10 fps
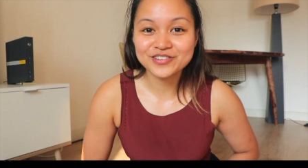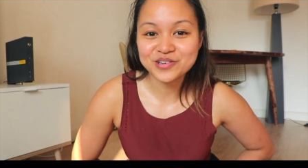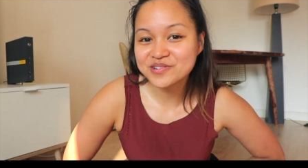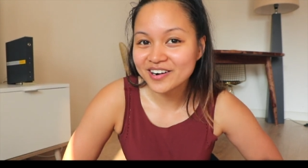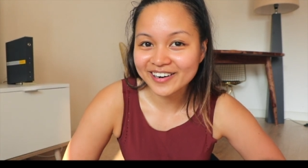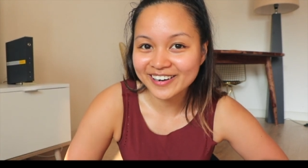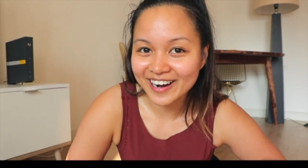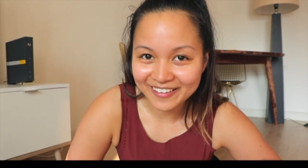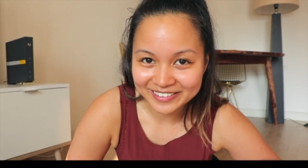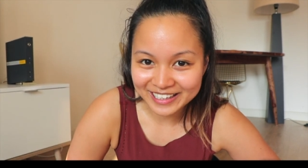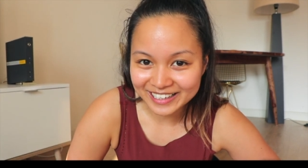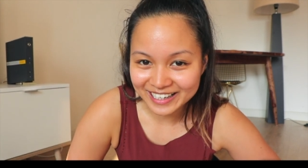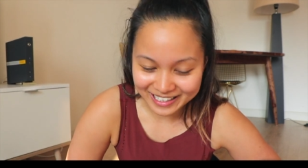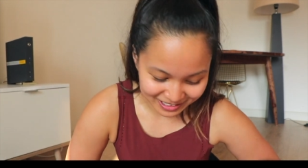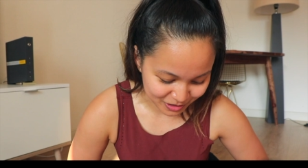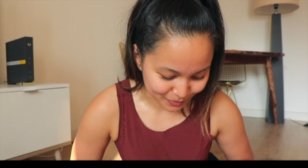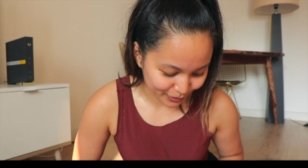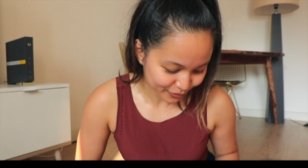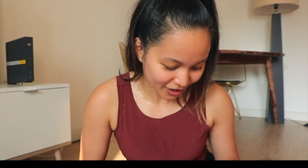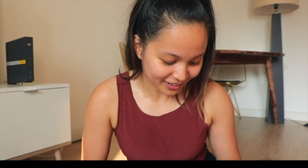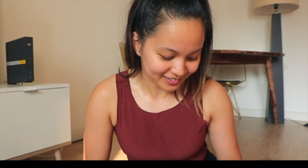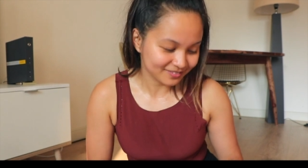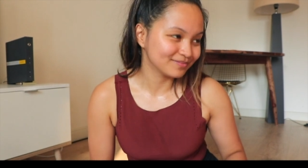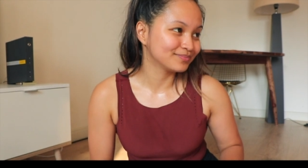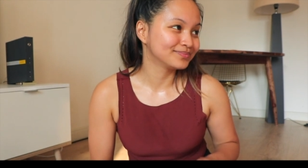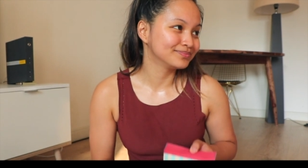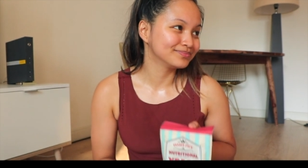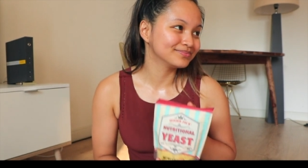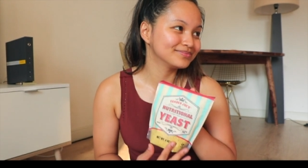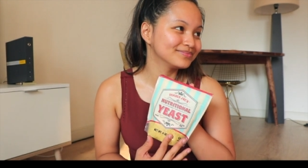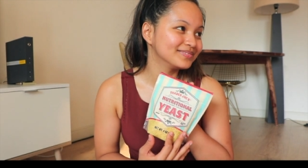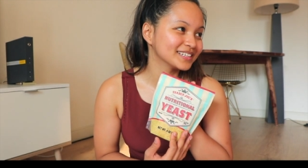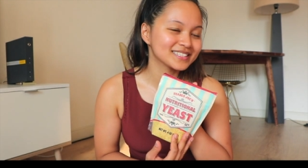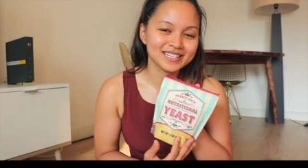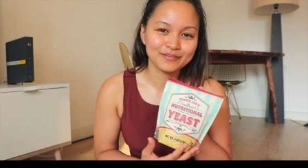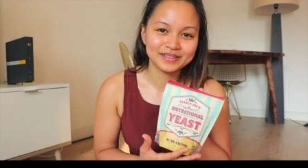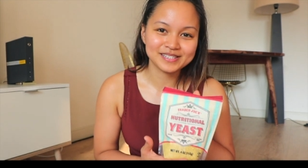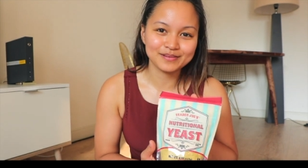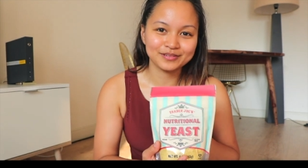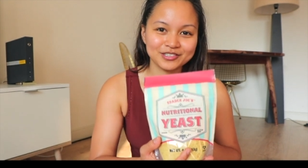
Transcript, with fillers: If you are out there and you're my friend, please send me some